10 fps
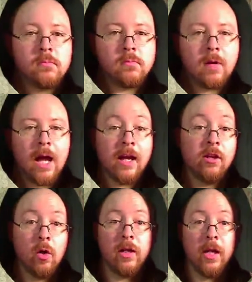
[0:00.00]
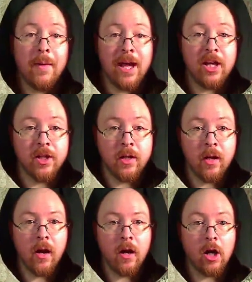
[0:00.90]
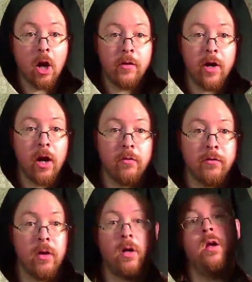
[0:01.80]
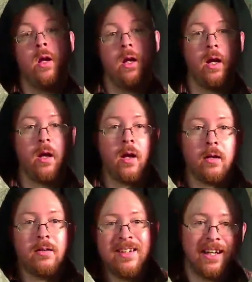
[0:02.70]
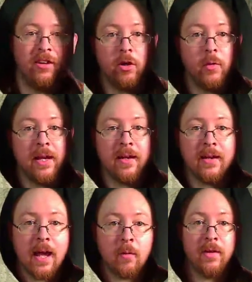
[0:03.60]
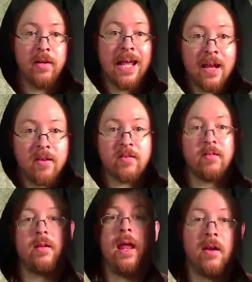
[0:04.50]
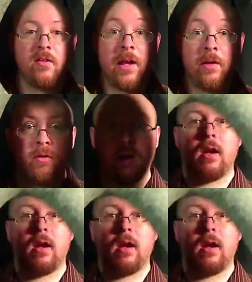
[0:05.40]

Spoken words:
I can totally imagine a choreographer integrating that with their dance and their soundtrack.